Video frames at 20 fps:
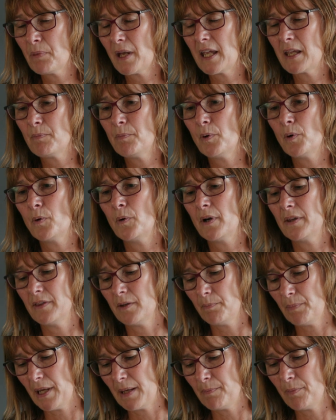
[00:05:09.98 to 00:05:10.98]
people
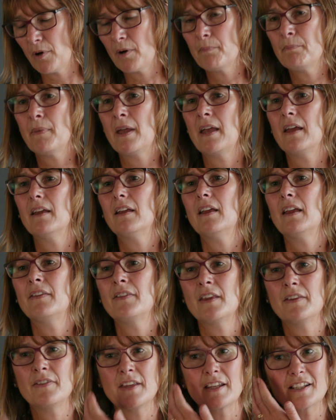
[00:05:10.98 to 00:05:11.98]
and the people I met and
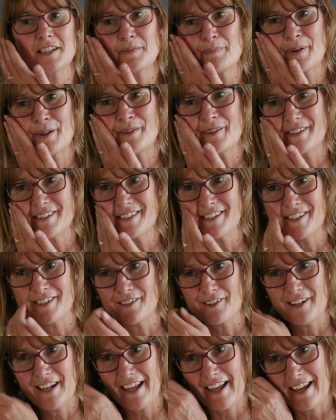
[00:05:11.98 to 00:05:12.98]
then the experiences
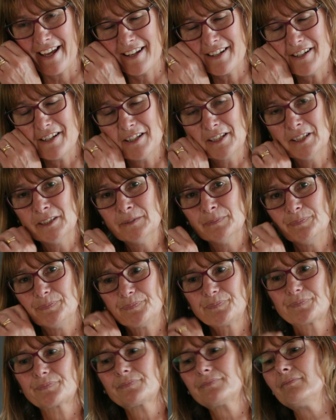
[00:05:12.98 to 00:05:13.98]
I had,
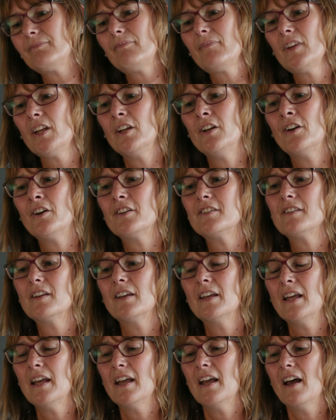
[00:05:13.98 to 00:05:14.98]
you know,
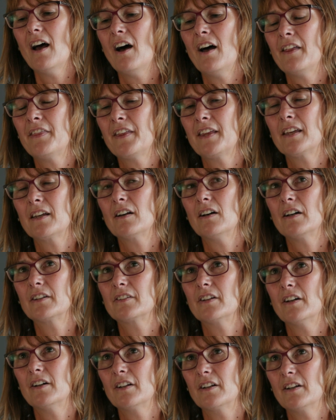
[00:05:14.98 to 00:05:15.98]
I think
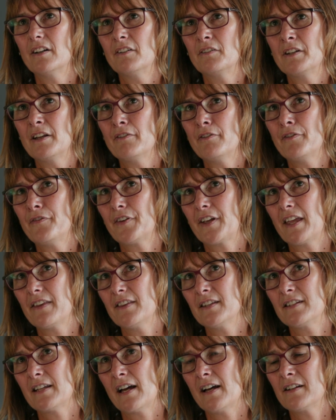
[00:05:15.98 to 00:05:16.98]
I'll never
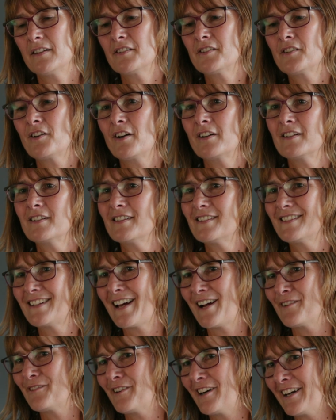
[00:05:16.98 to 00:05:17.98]
forget the day I decided to
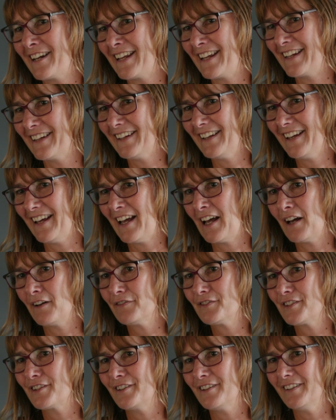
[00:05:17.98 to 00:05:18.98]
start running
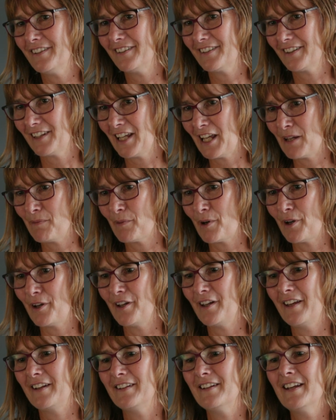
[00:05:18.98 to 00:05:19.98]
after chemo,
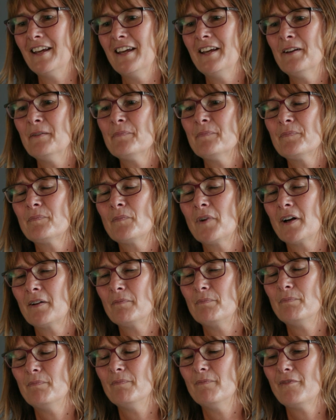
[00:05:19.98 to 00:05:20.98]
and my
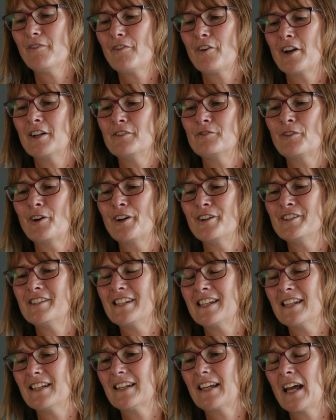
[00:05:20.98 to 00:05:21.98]
friend
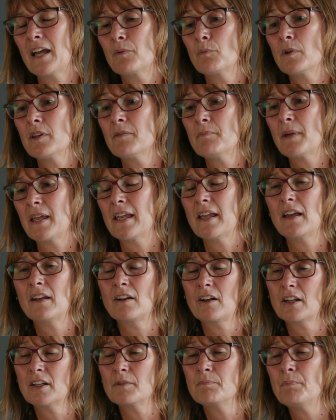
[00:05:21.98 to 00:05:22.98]
Rosie came with me,
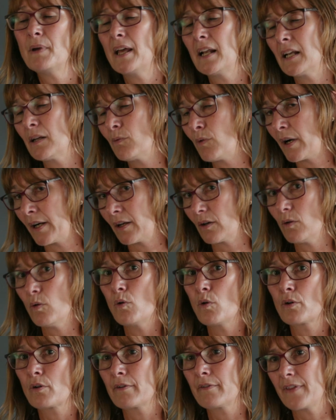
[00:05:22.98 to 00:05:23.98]
and I could barely run a
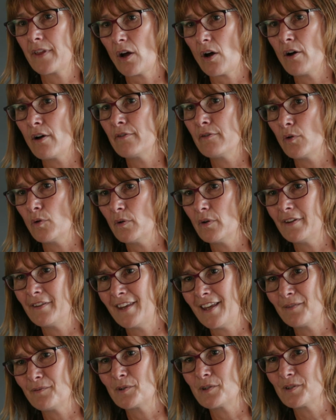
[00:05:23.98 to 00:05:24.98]
quarter of the oval,
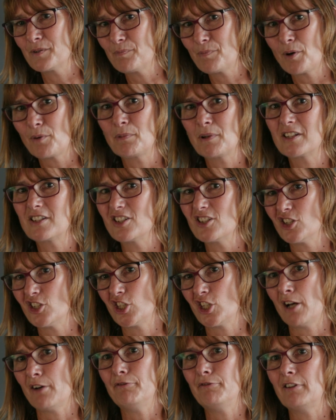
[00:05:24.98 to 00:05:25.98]
and that was probably just
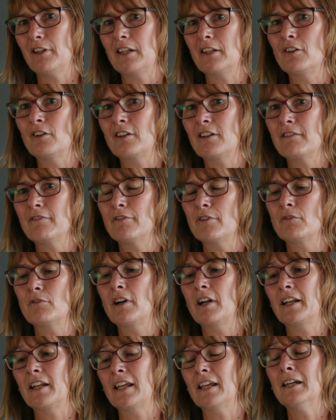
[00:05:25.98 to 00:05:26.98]
shuffling, not even
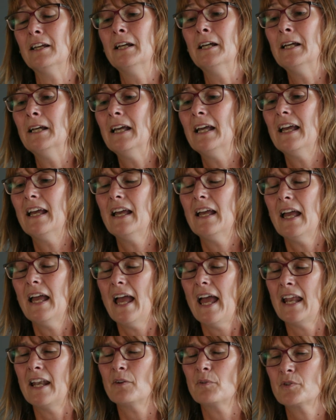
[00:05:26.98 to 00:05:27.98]
running.
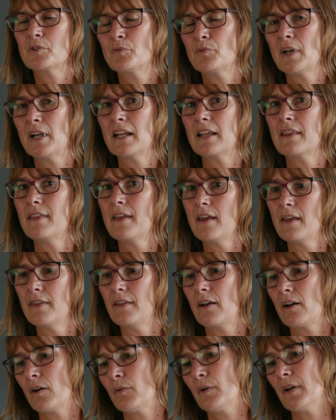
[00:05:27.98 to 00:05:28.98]
And it was really there
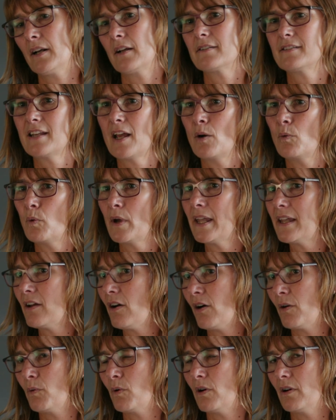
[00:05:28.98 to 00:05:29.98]
that I realised how weak
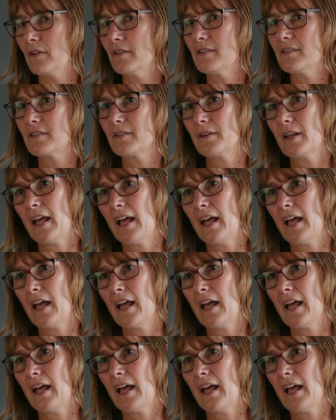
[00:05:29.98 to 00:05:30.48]
I was,